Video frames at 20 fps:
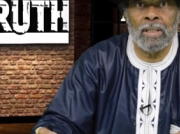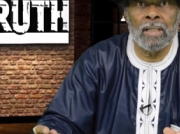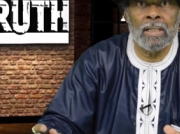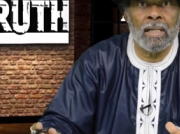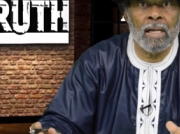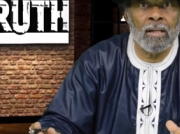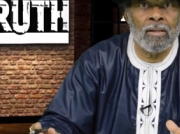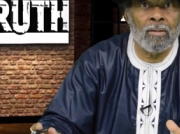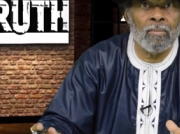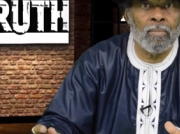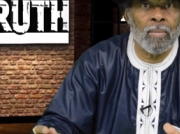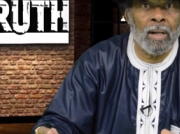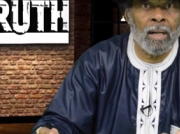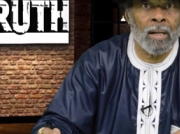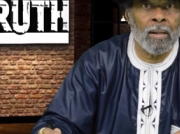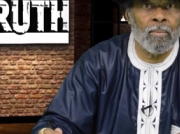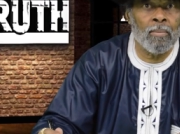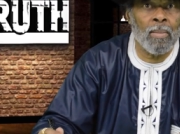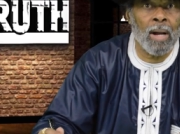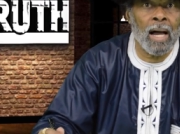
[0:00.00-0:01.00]
together by
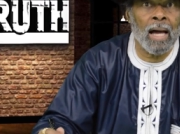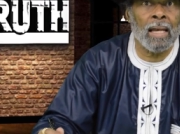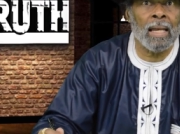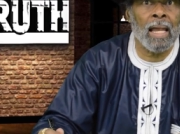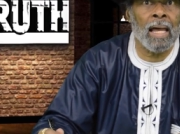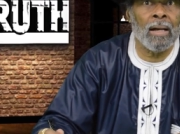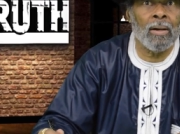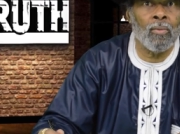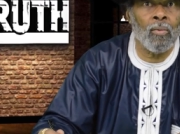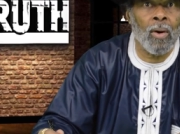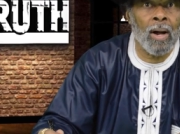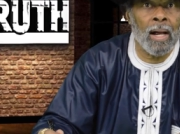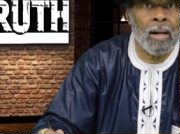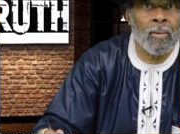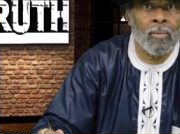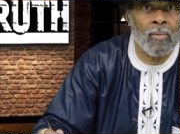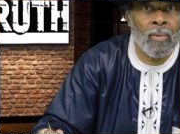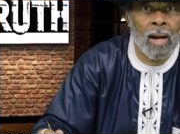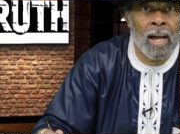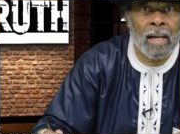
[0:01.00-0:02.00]

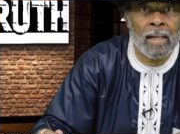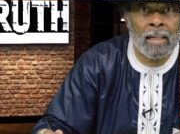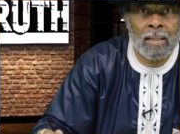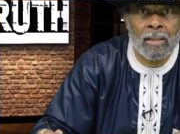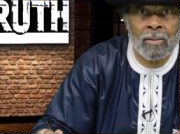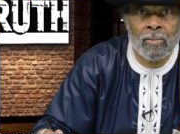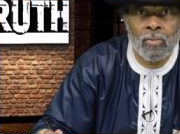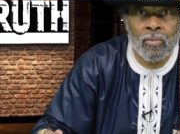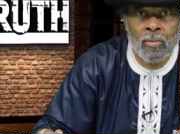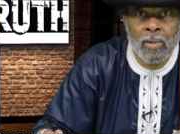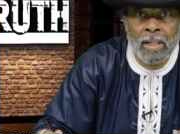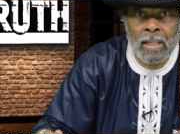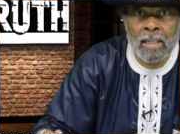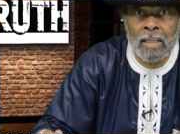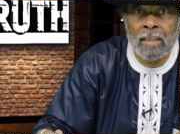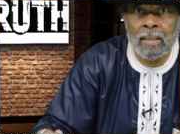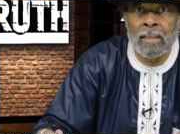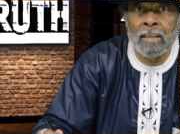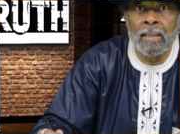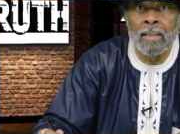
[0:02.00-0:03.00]
Malana
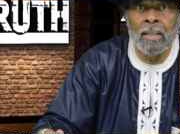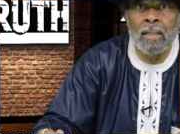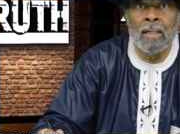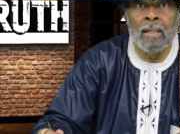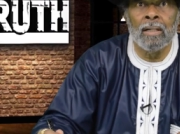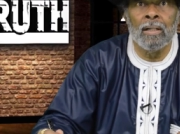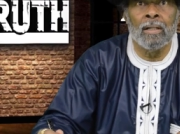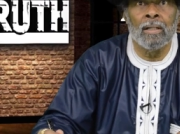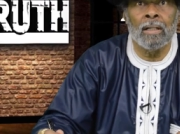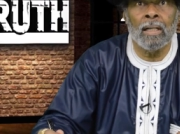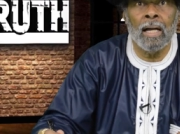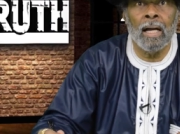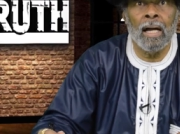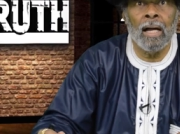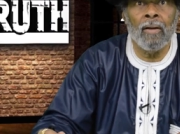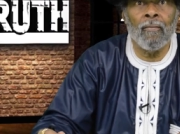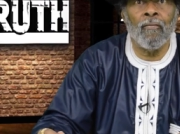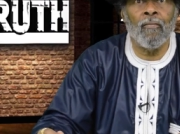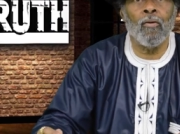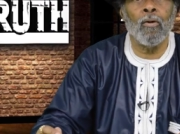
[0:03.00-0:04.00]
Ronkaringa
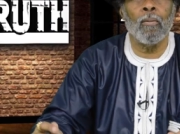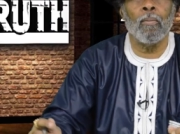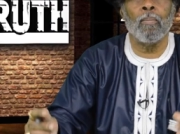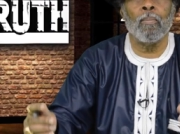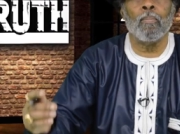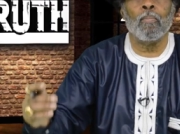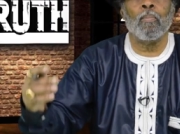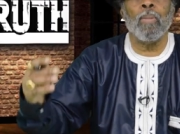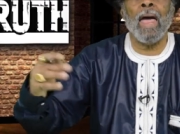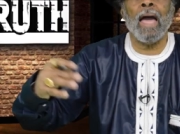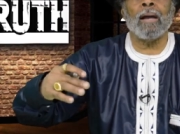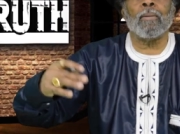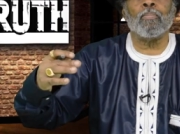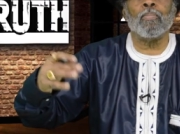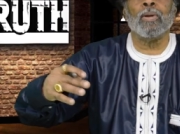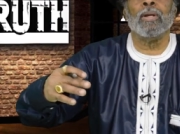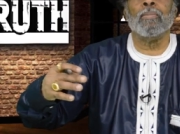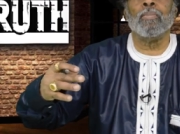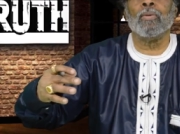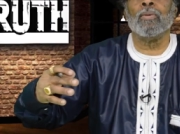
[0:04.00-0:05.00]
uh, for black
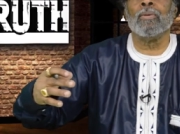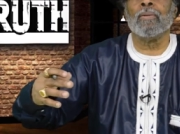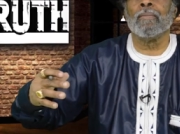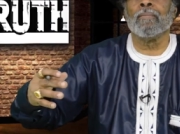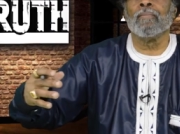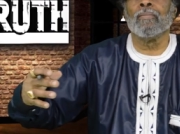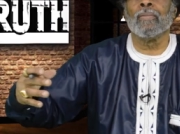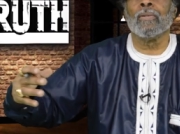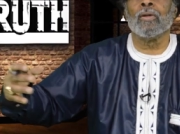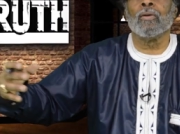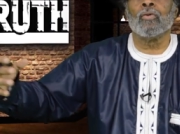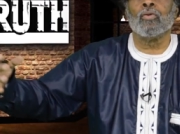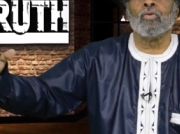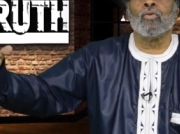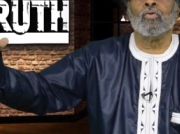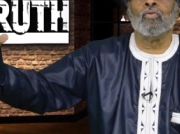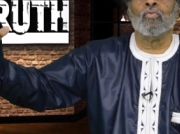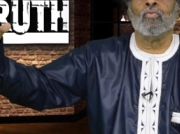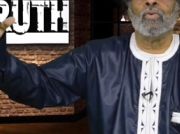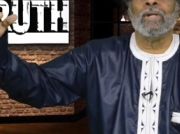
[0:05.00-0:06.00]
people
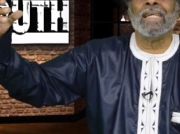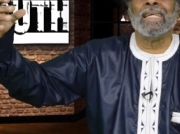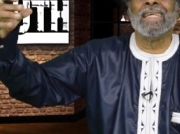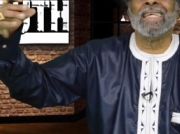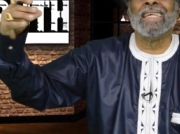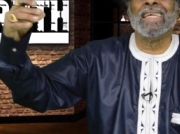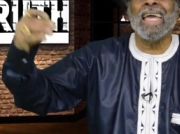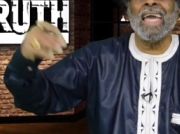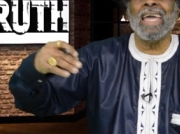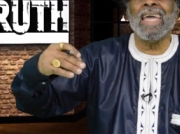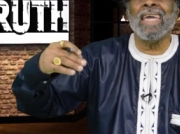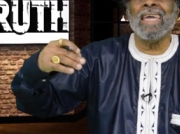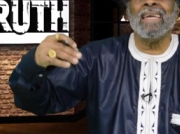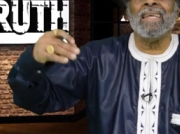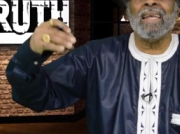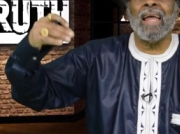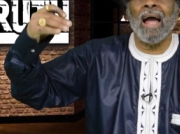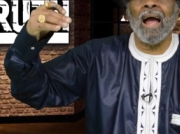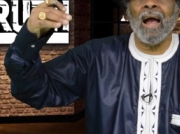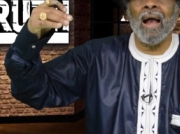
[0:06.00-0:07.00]
to
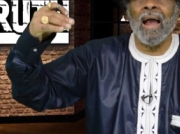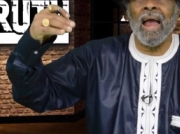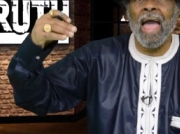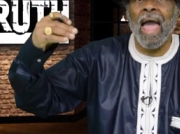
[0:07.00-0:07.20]
regain our